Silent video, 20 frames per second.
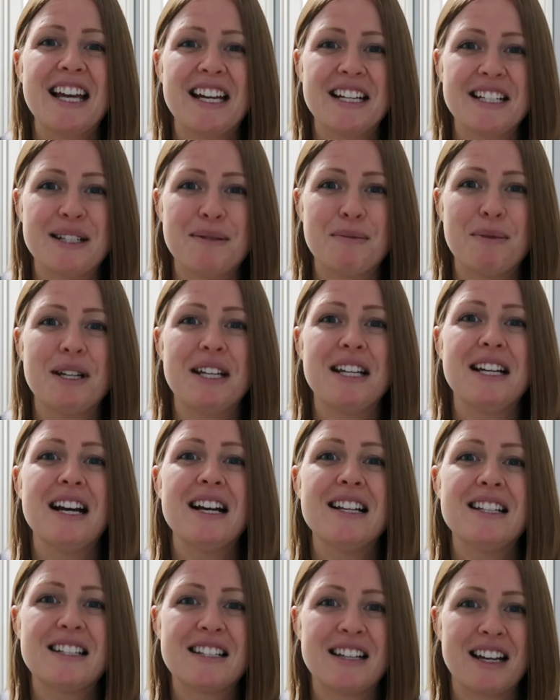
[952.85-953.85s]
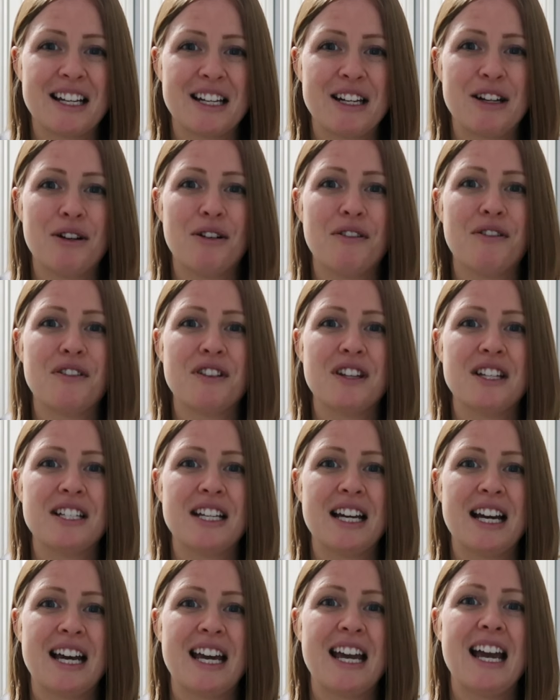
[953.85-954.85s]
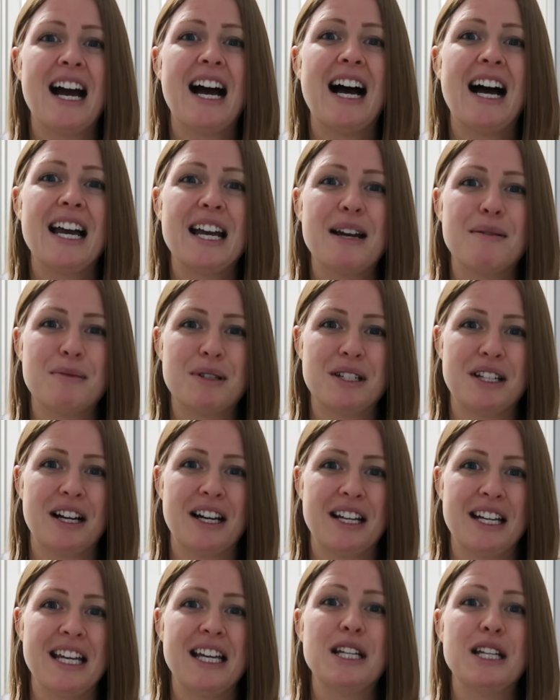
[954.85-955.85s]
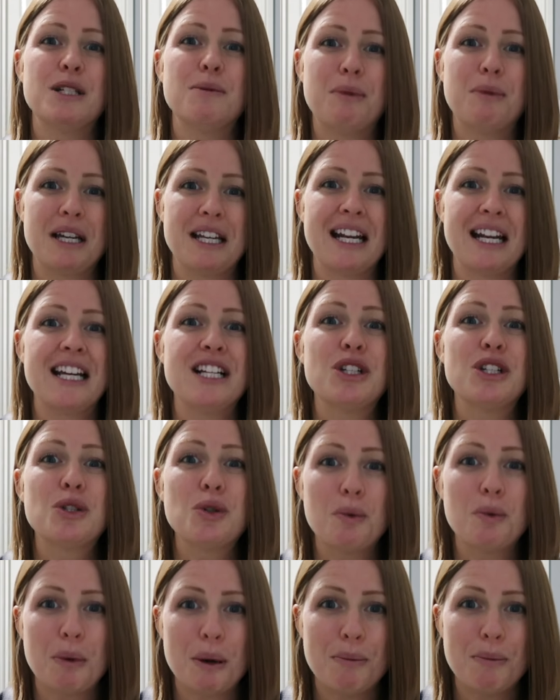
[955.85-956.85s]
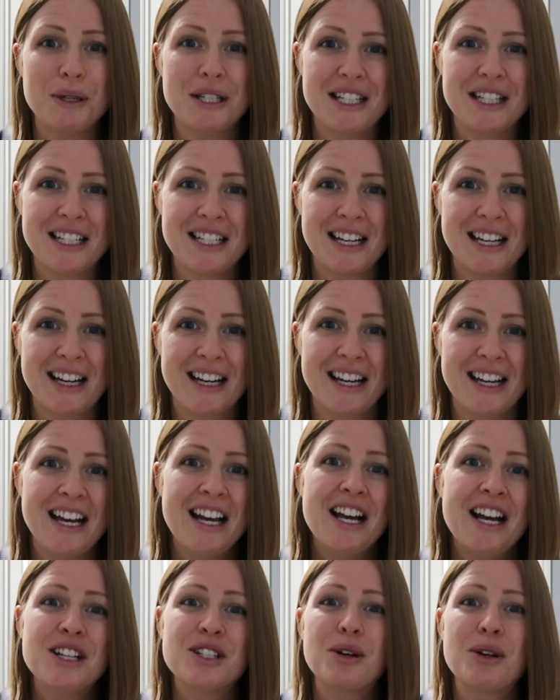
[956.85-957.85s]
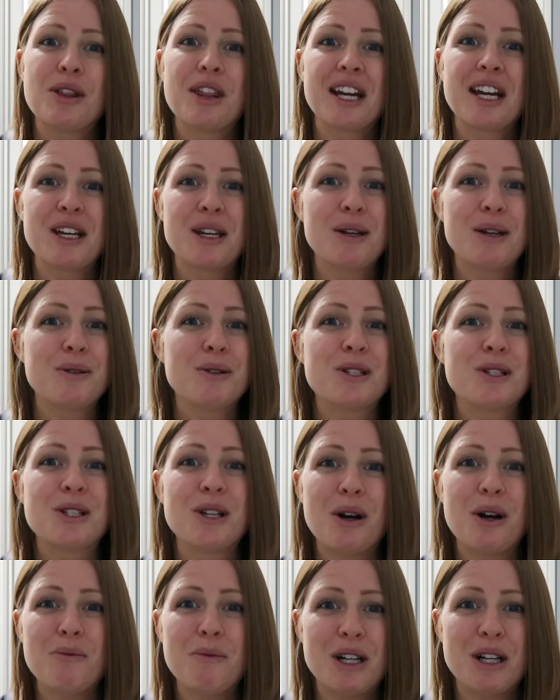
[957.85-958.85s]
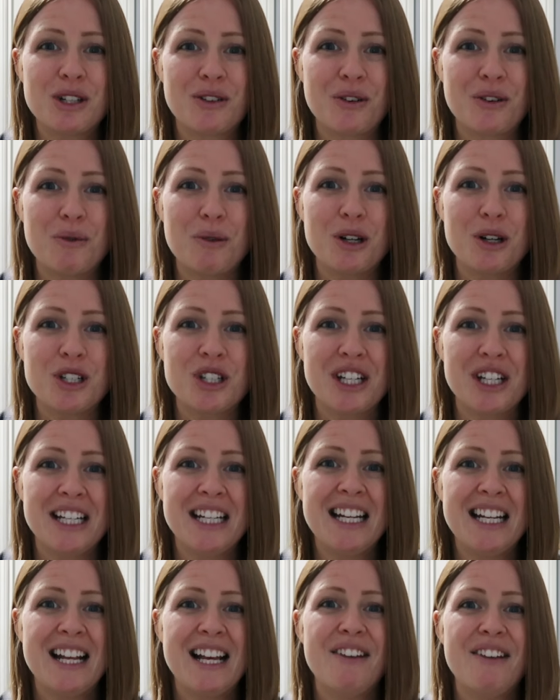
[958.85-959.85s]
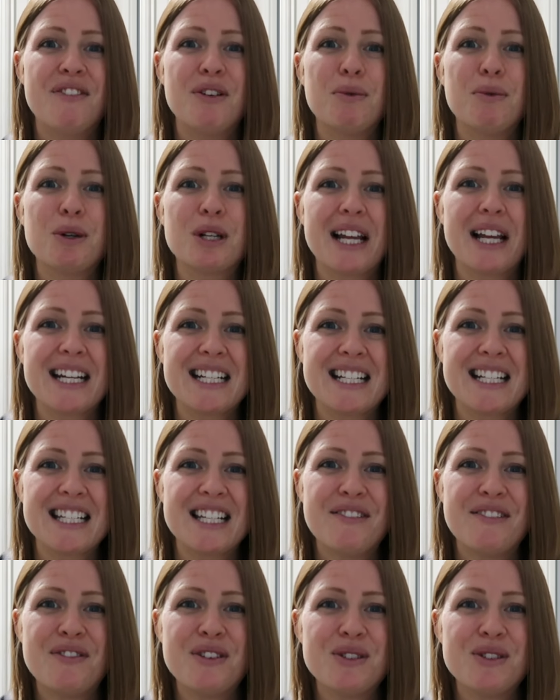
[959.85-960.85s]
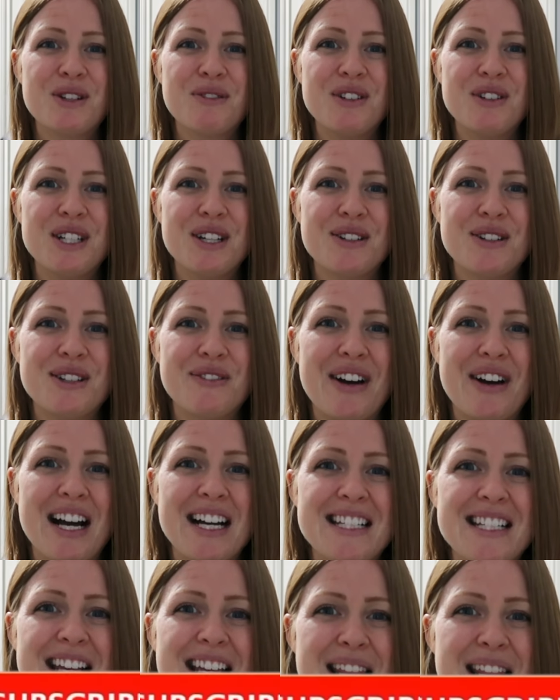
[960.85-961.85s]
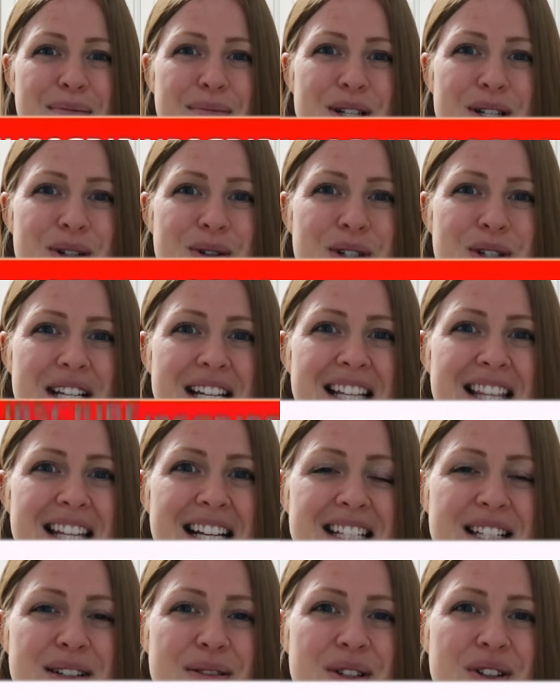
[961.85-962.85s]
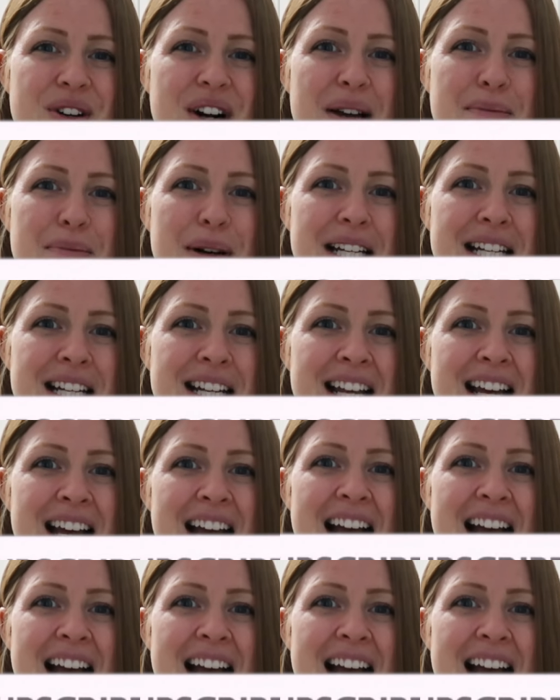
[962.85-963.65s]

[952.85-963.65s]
That is me signing off for the day. I am done. It has been a super busy day. So thank you so much for watching. If you would like to see future videos of ours, then be sure to hit that subscribe button